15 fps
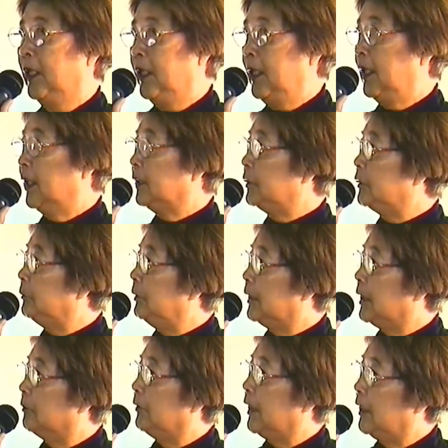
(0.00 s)
he had to
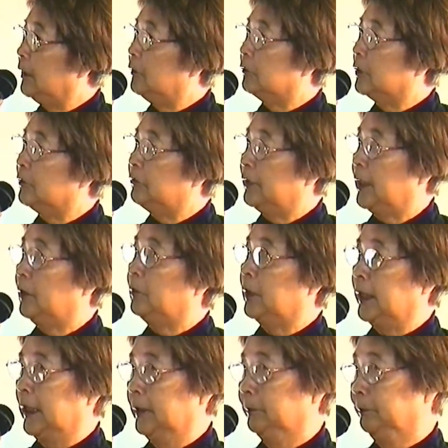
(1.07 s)
become head of the
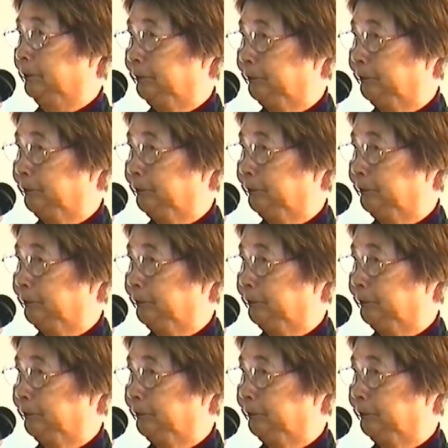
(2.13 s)
family